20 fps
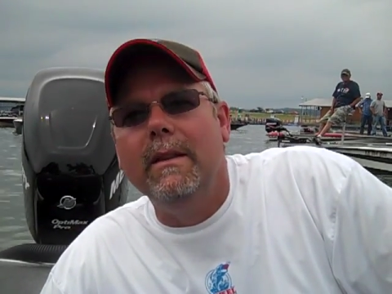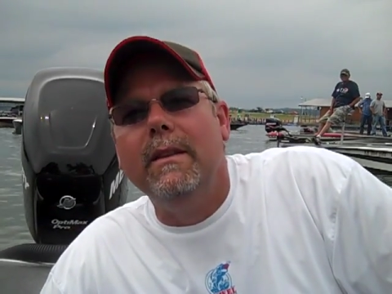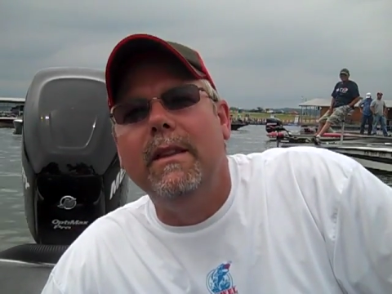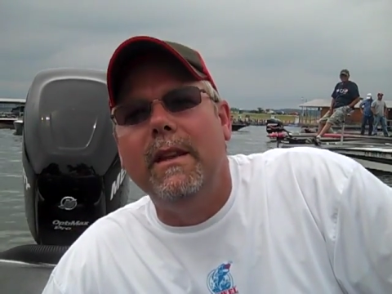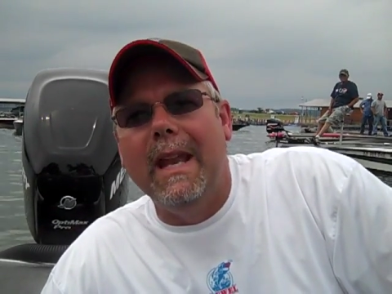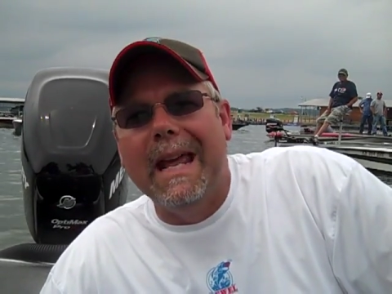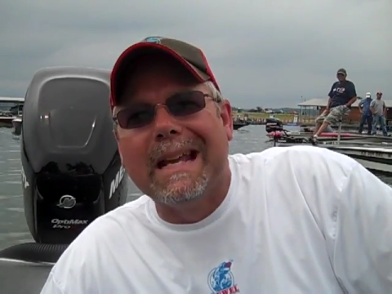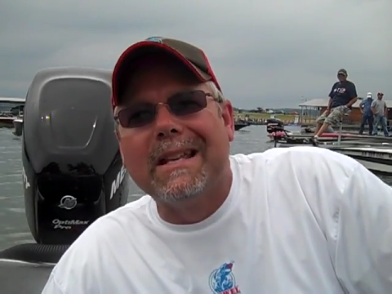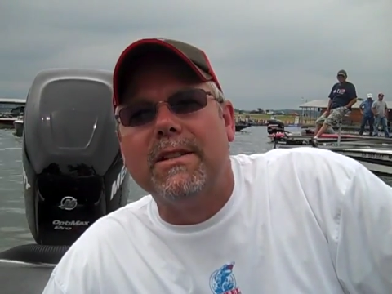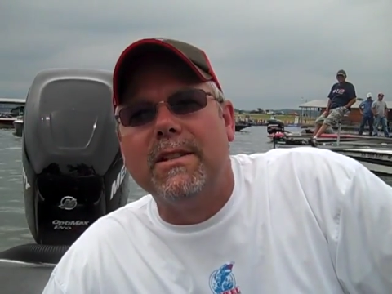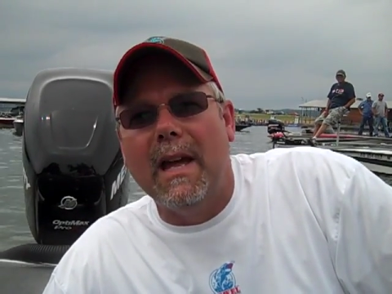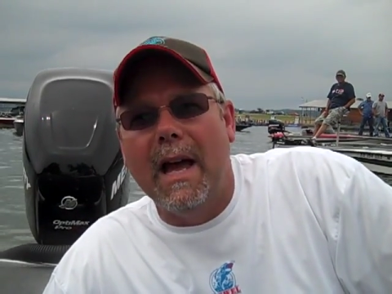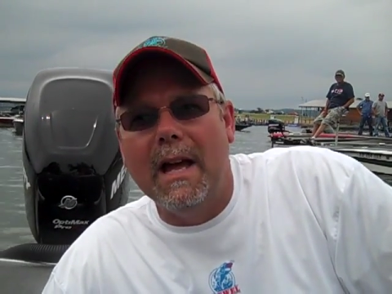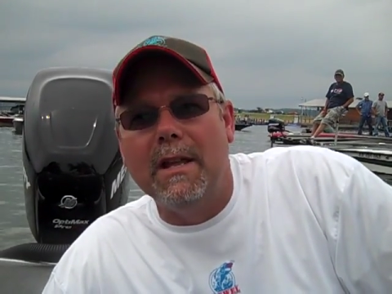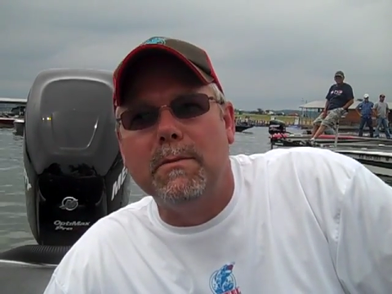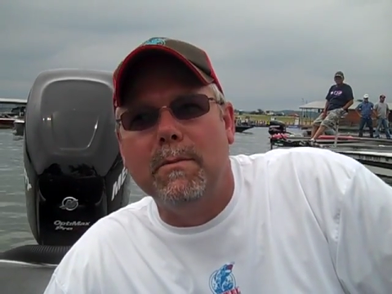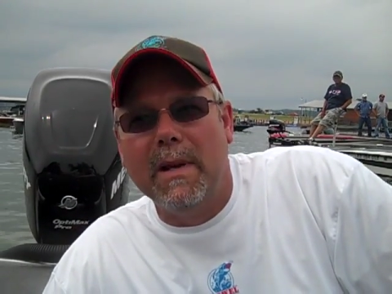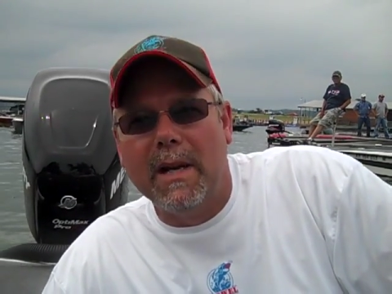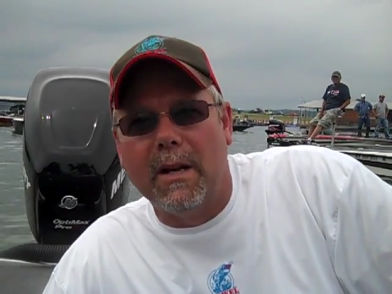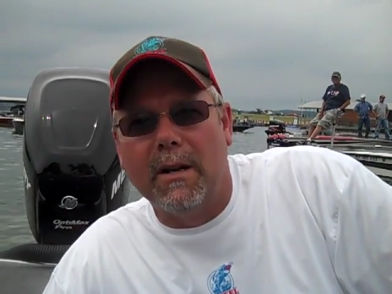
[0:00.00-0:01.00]
the next
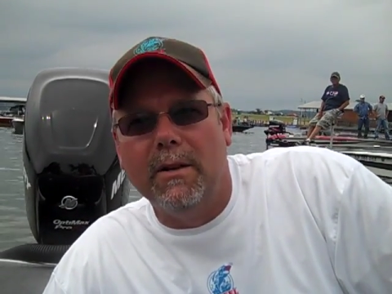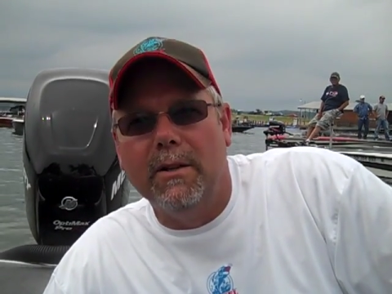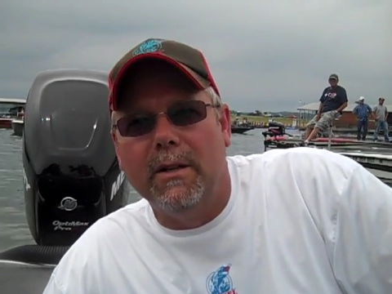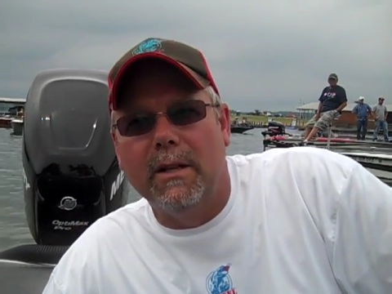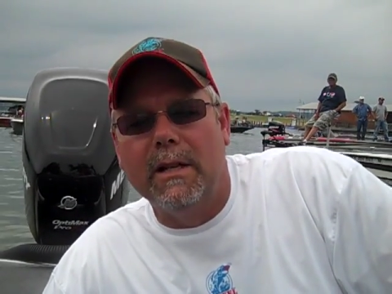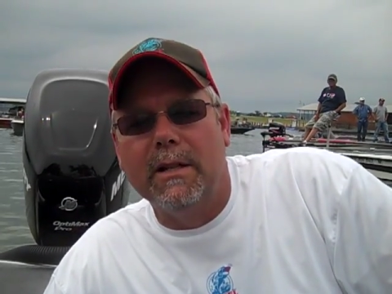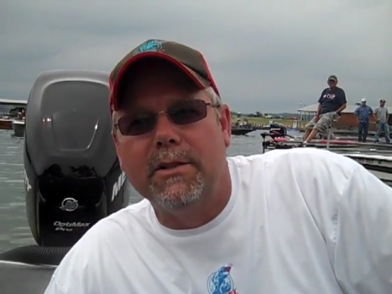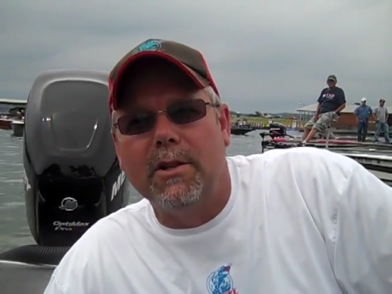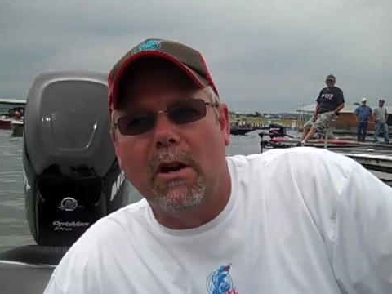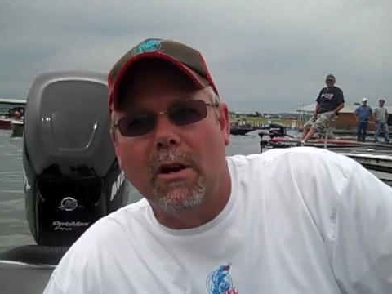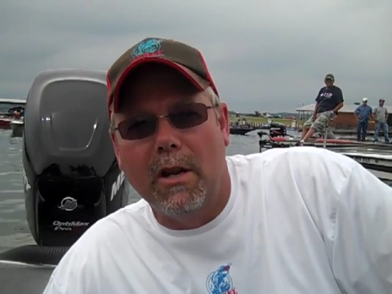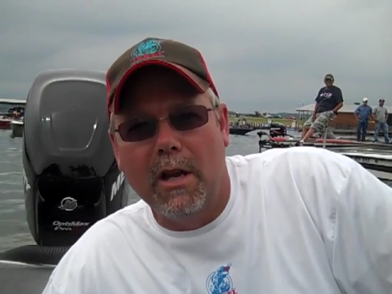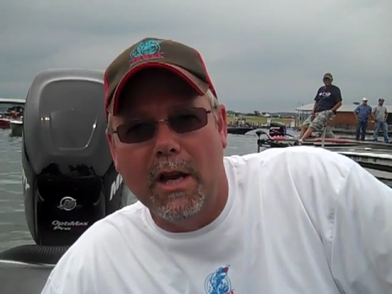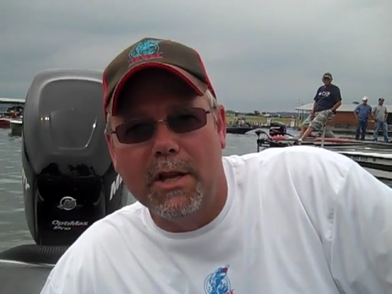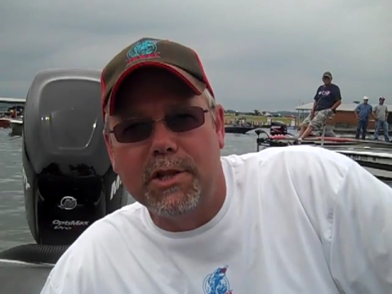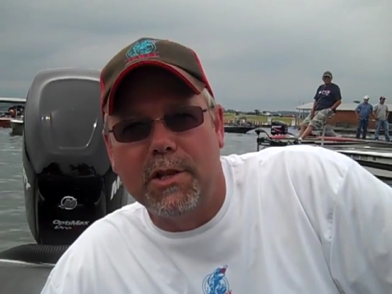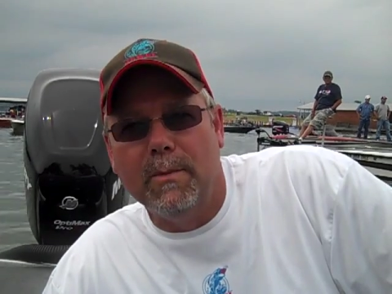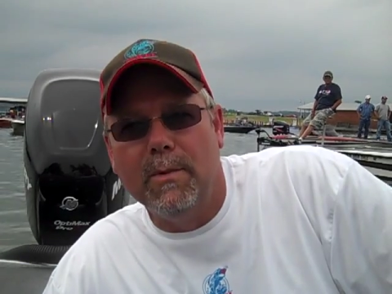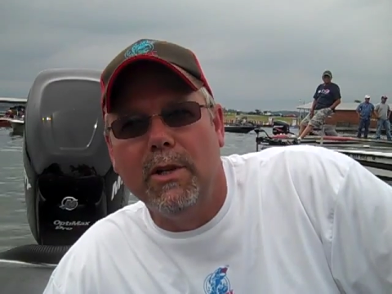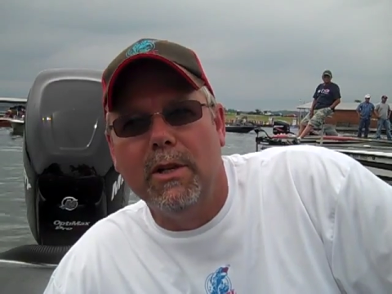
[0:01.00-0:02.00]
size bigger hook. It's our
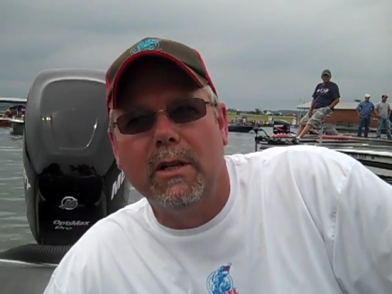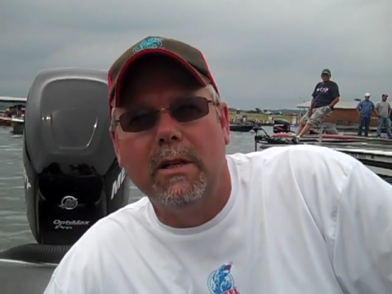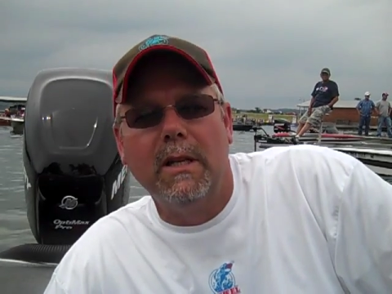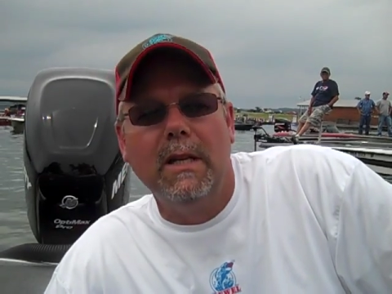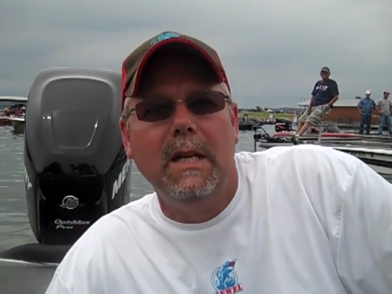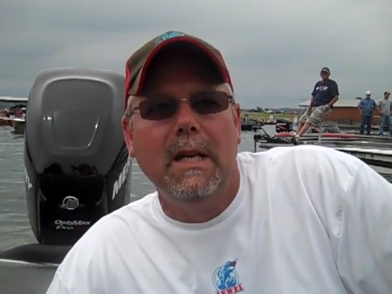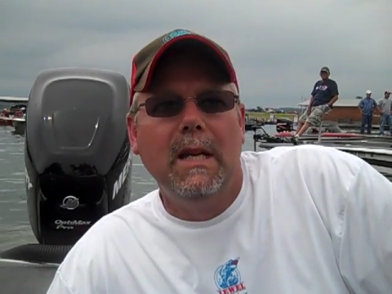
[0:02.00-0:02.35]
custom hook.